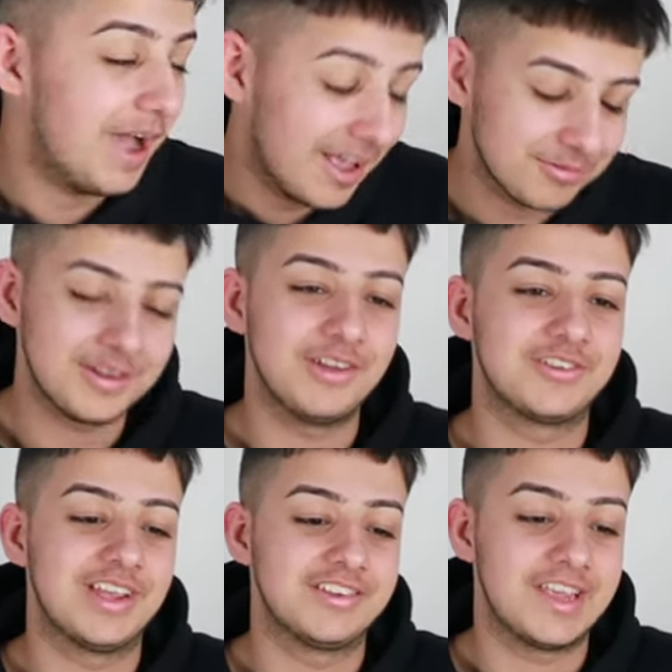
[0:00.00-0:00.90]
as we know
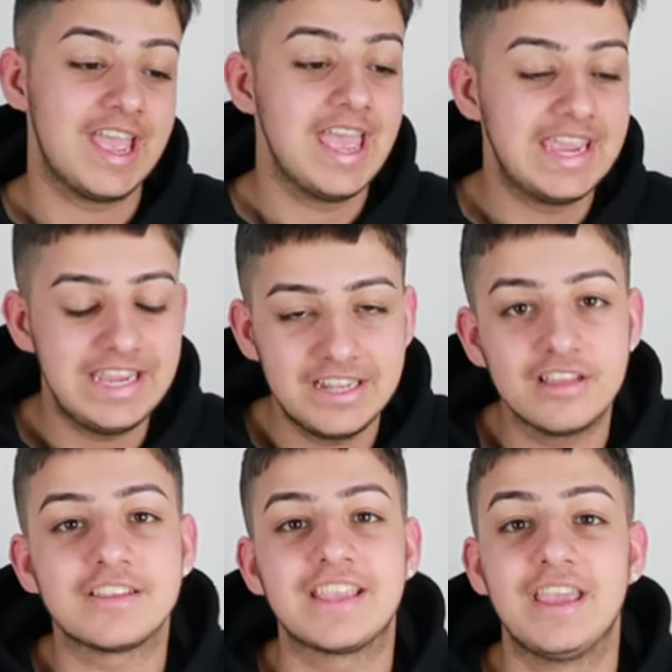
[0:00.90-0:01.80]
JJ, he
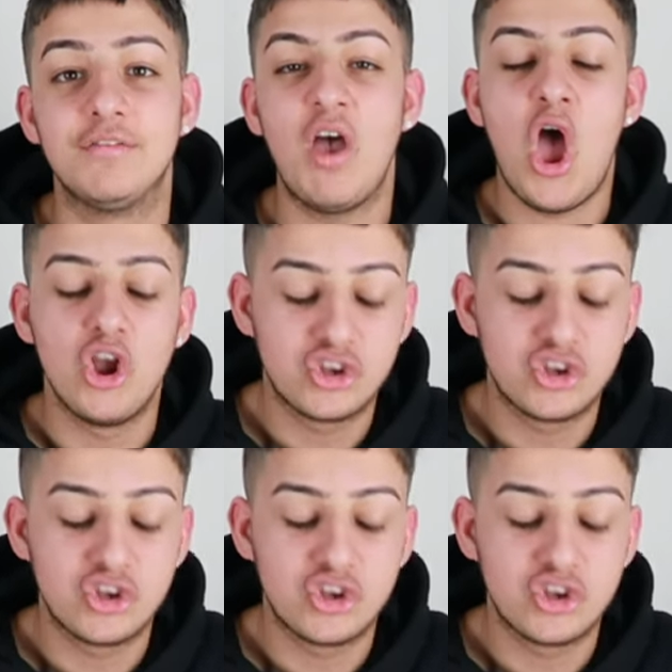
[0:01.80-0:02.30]
doesn't give